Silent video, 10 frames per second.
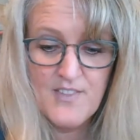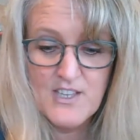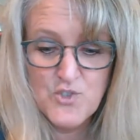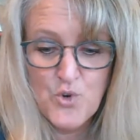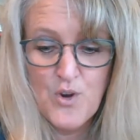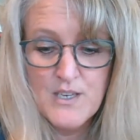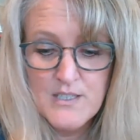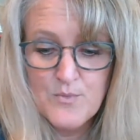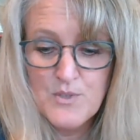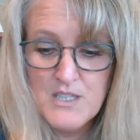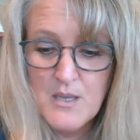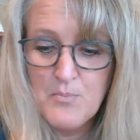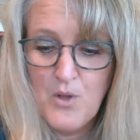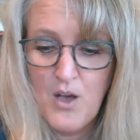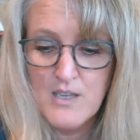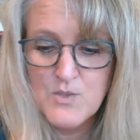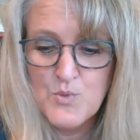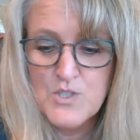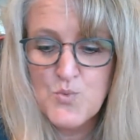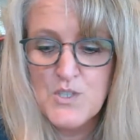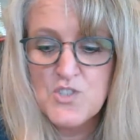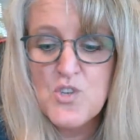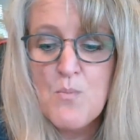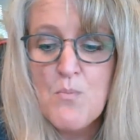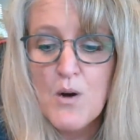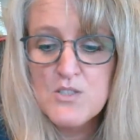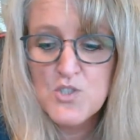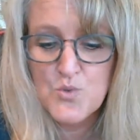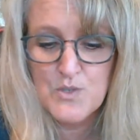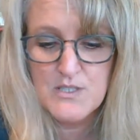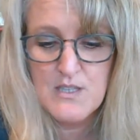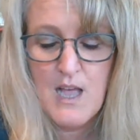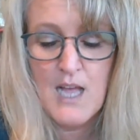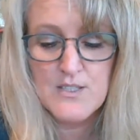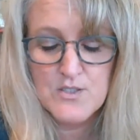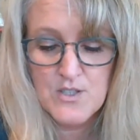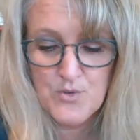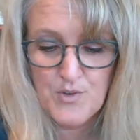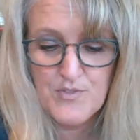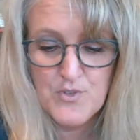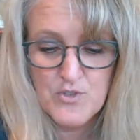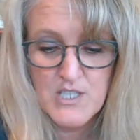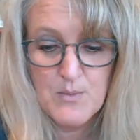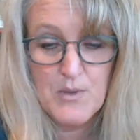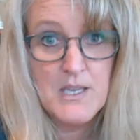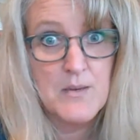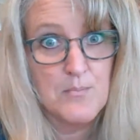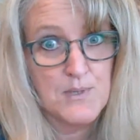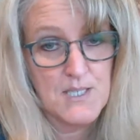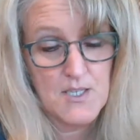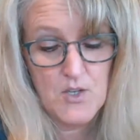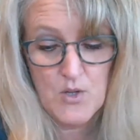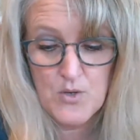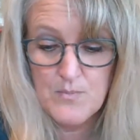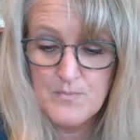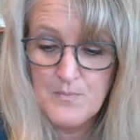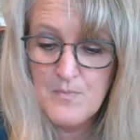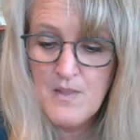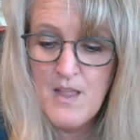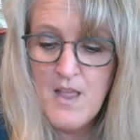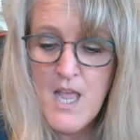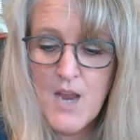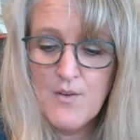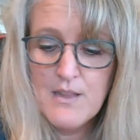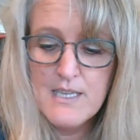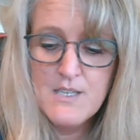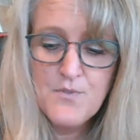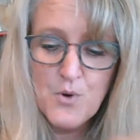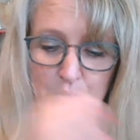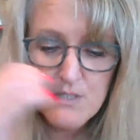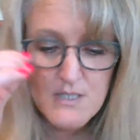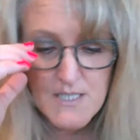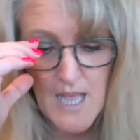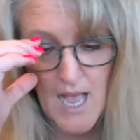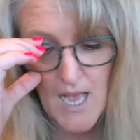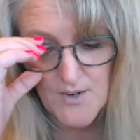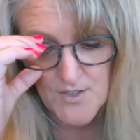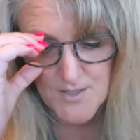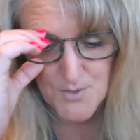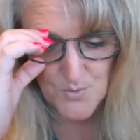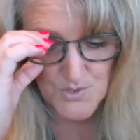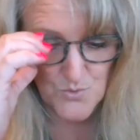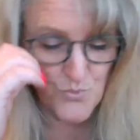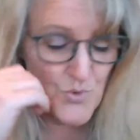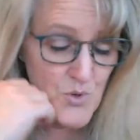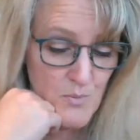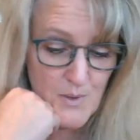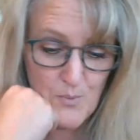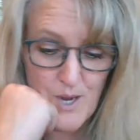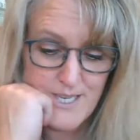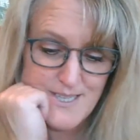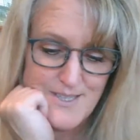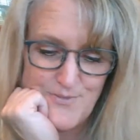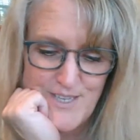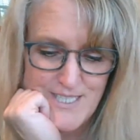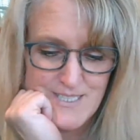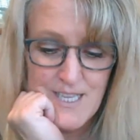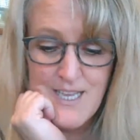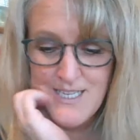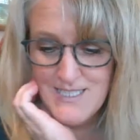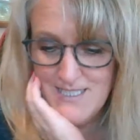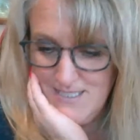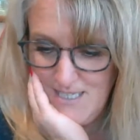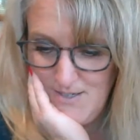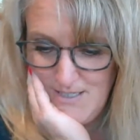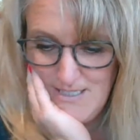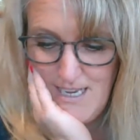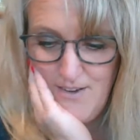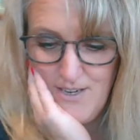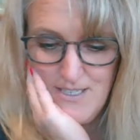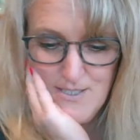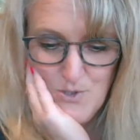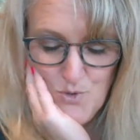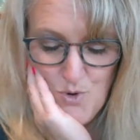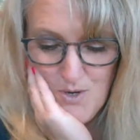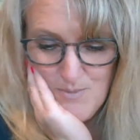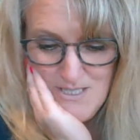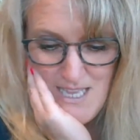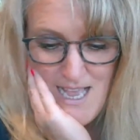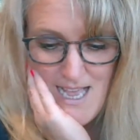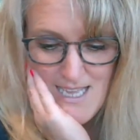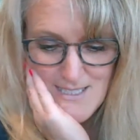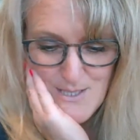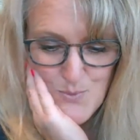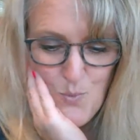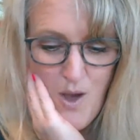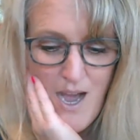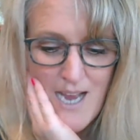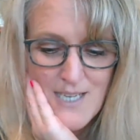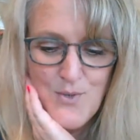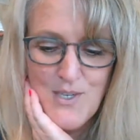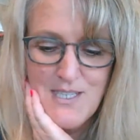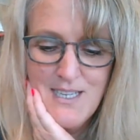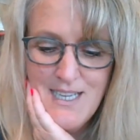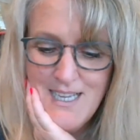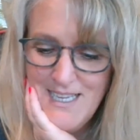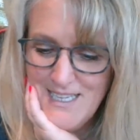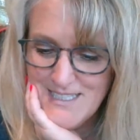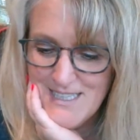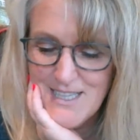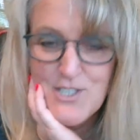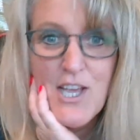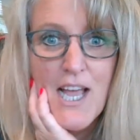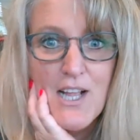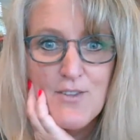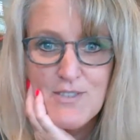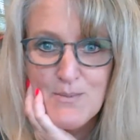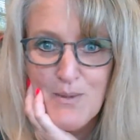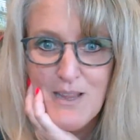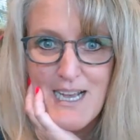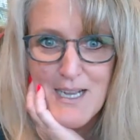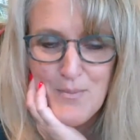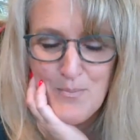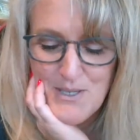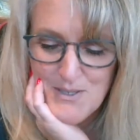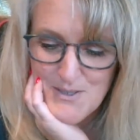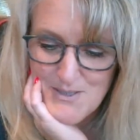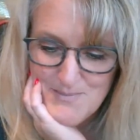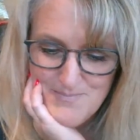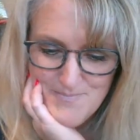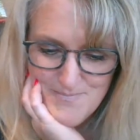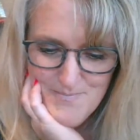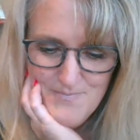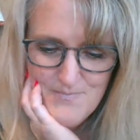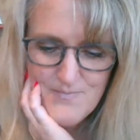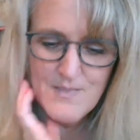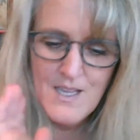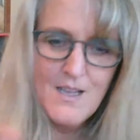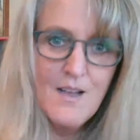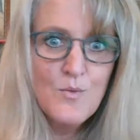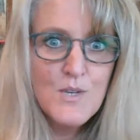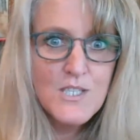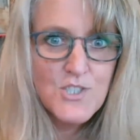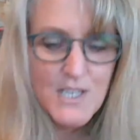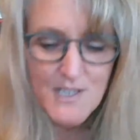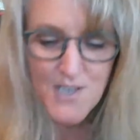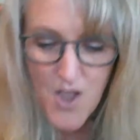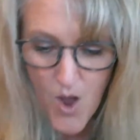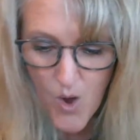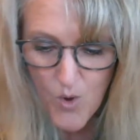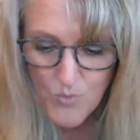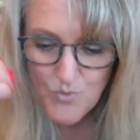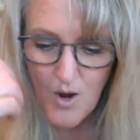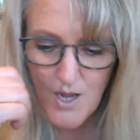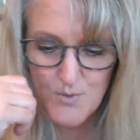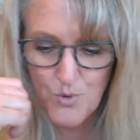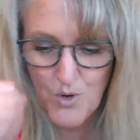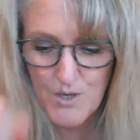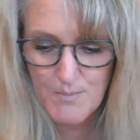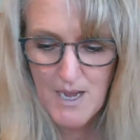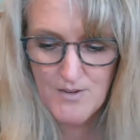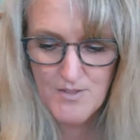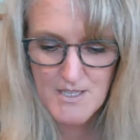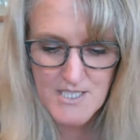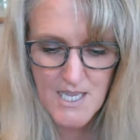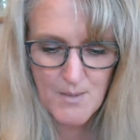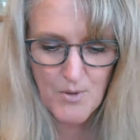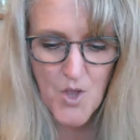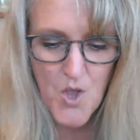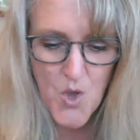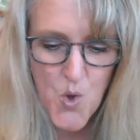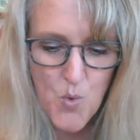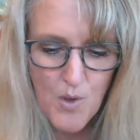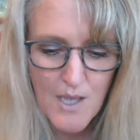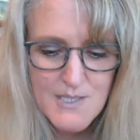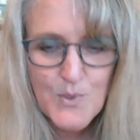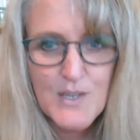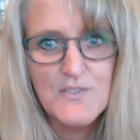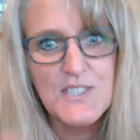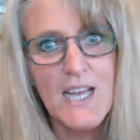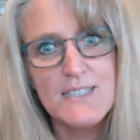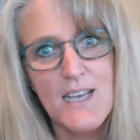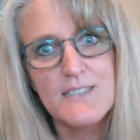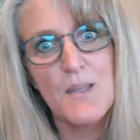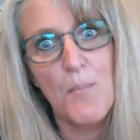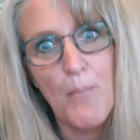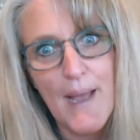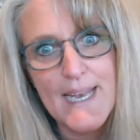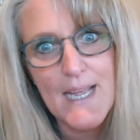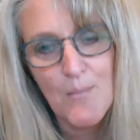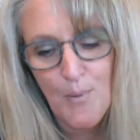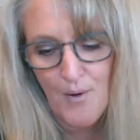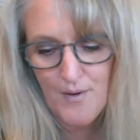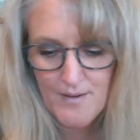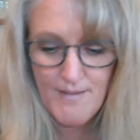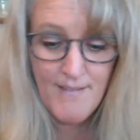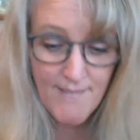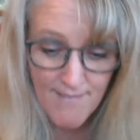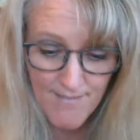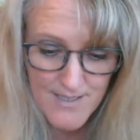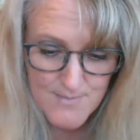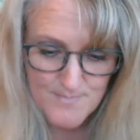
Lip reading: they joined in with the applause, which was tumultuous at the Gryffindor table in particular. Harry leaned forward to see Hagrid, who was ruby red in the face, staring down at his enormous hands, his wide grin hidden in the tangle of his black beard. We should have known, Ron roared, pounding the table. Who else would have sent us the biting book, huh?